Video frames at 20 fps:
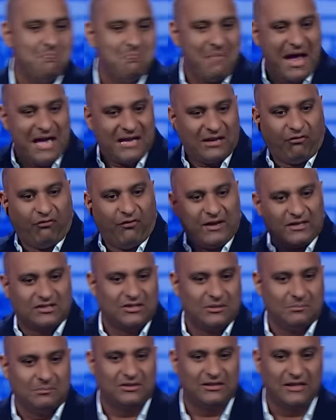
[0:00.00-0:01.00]

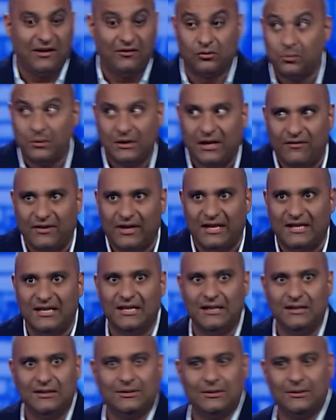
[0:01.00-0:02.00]
manifest themselves whenever they
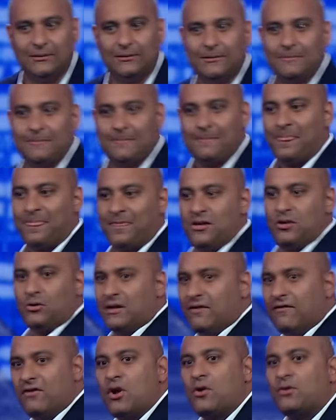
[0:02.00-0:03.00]
need to. You
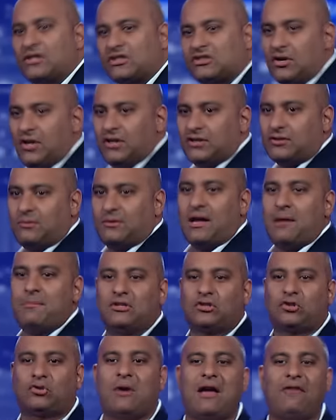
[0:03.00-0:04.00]
don't even know the songs are in. I'm
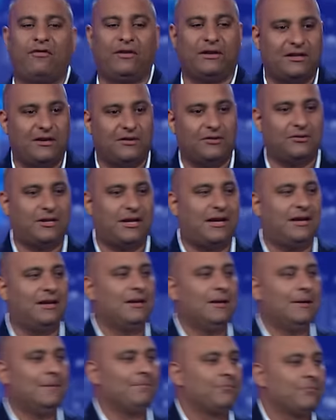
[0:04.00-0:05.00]
in traffic the other day.
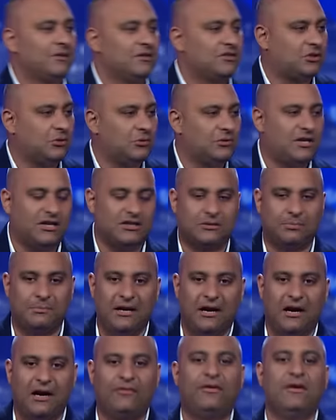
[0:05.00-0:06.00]
This dude cuts
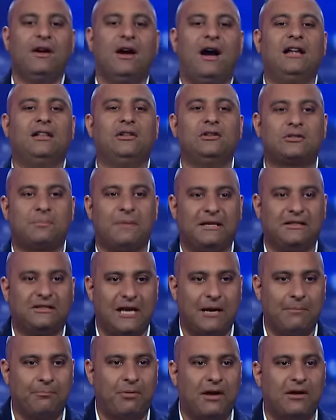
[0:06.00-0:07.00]
me off. I lose my
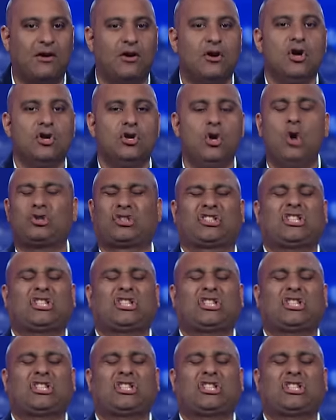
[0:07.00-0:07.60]
temper. I go, "You